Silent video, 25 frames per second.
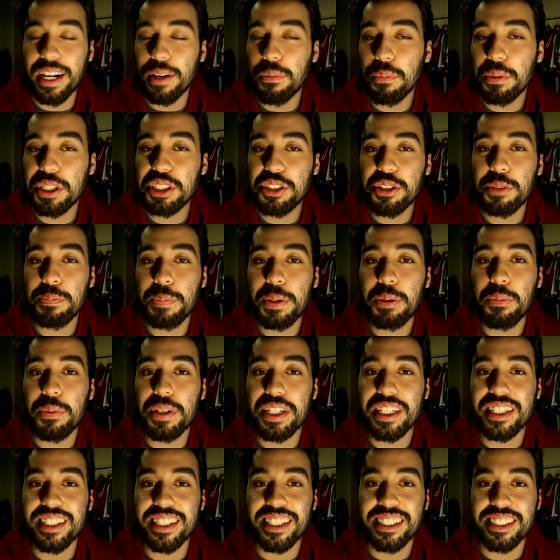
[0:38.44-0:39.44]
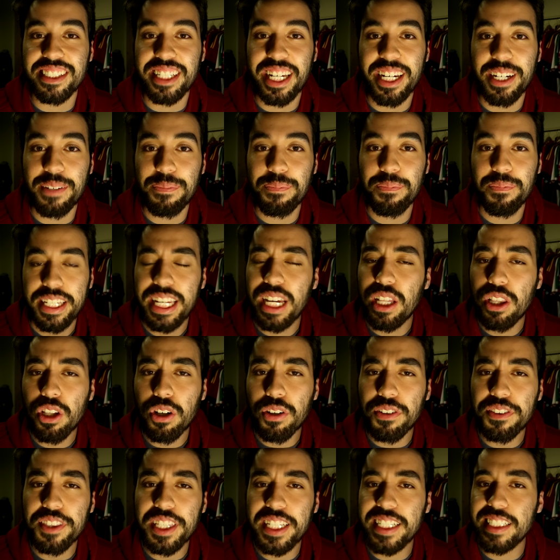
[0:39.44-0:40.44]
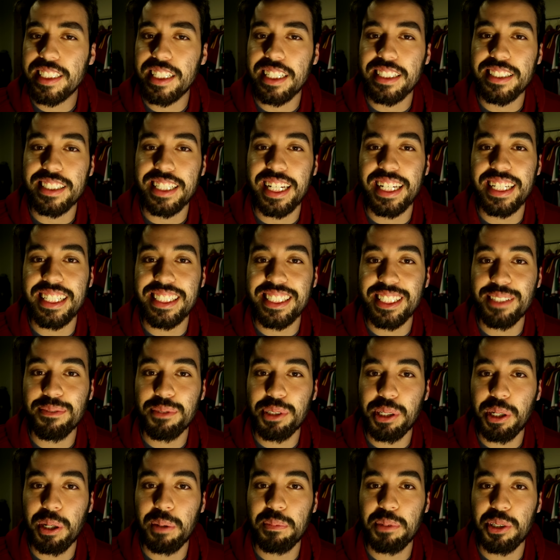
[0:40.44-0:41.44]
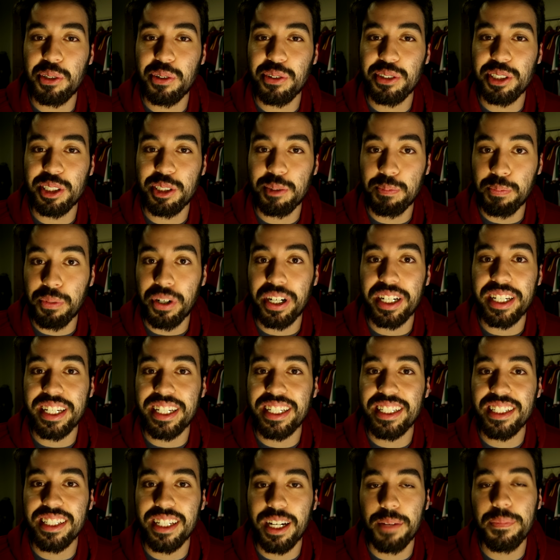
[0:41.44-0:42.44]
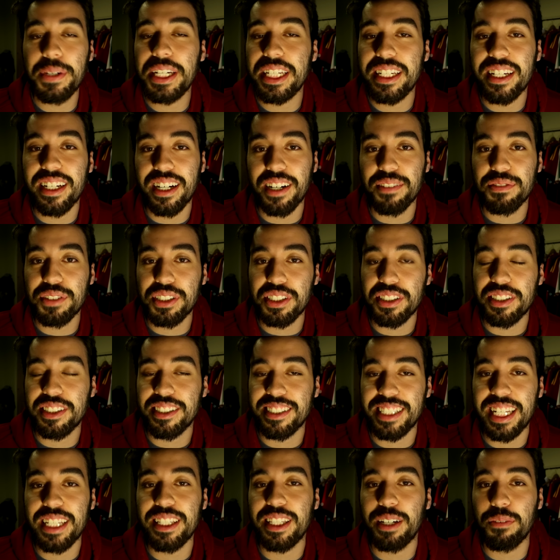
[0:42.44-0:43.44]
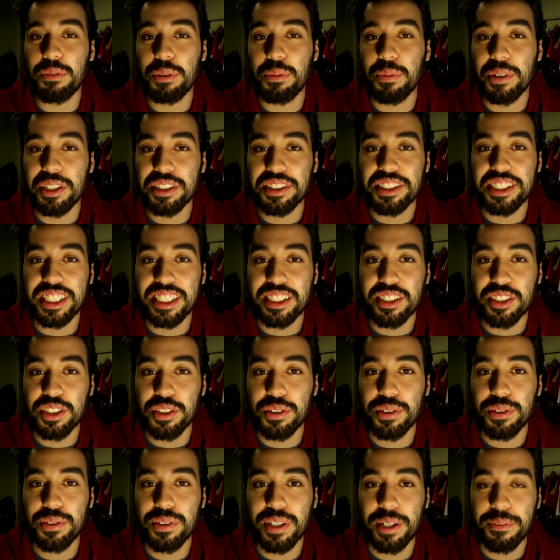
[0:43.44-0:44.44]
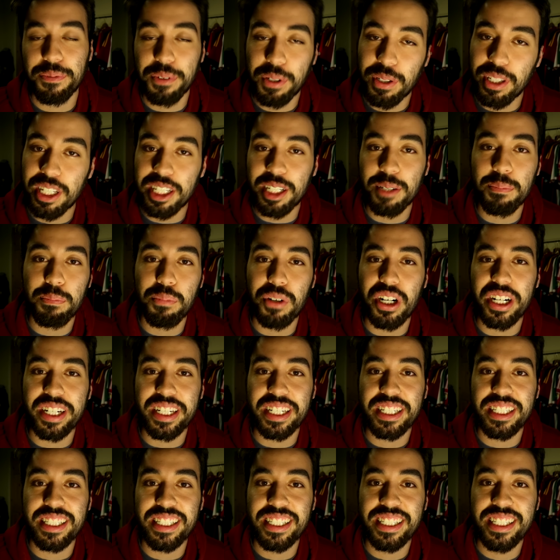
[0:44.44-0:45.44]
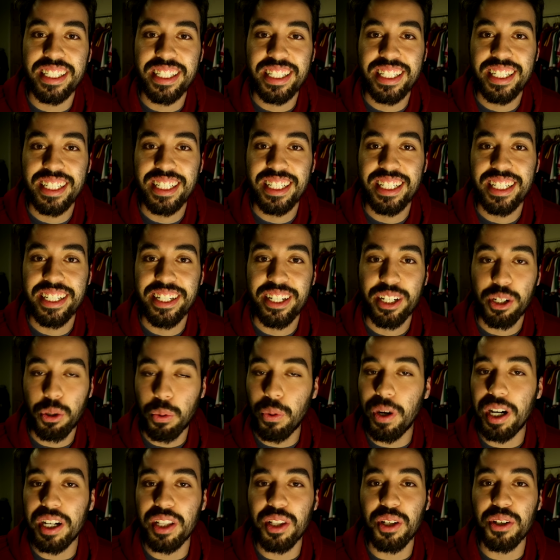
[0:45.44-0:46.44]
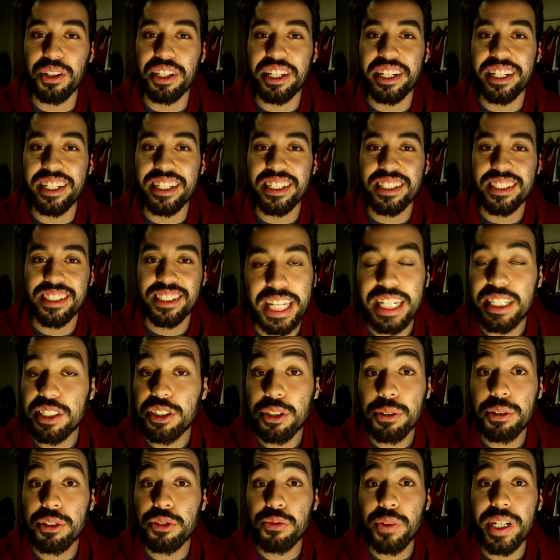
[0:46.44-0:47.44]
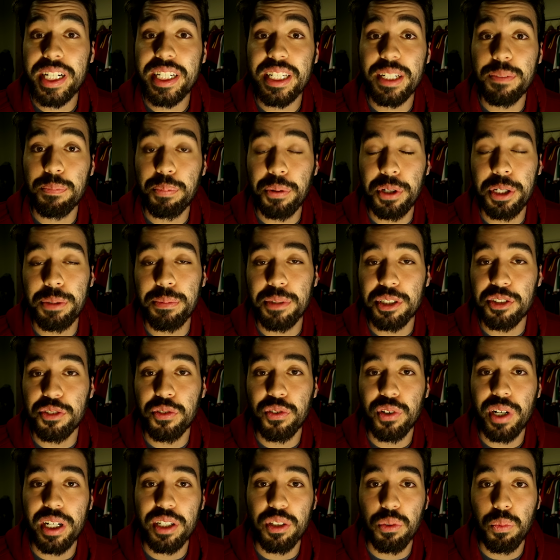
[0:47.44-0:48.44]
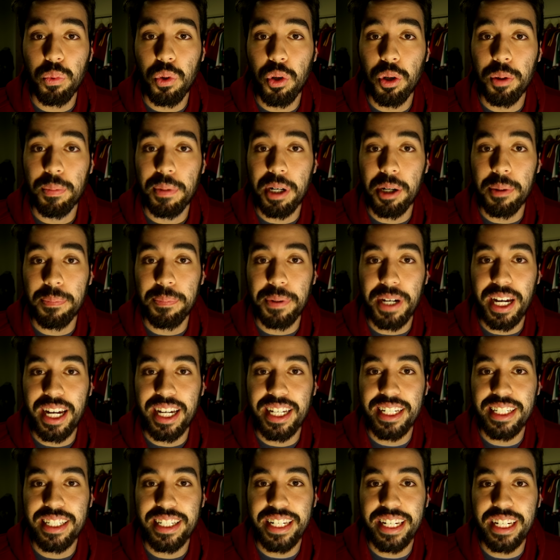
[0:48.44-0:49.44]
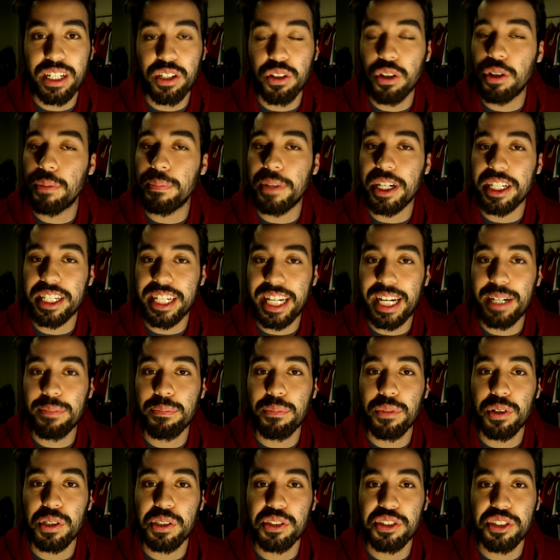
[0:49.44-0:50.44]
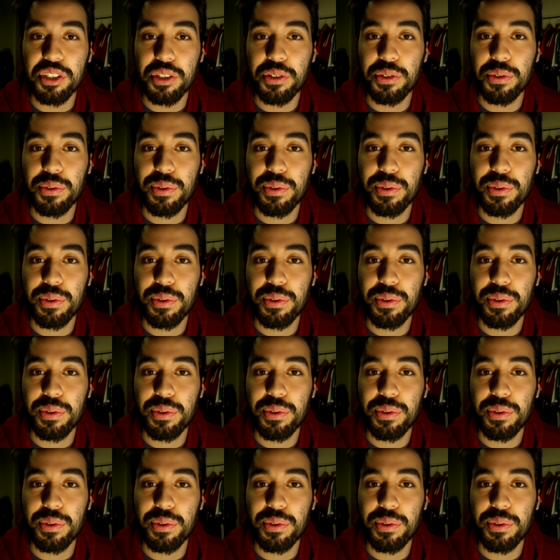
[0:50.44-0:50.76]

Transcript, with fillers: we should be winning this game. Yeah, a lot of things I say seem to come across as bragging. I mean, I've just said that we won six two, I feel like I'm bragging quite a lot there. Yeah, so it was raining pretty much throughout the warm-up, and it got on my camera, so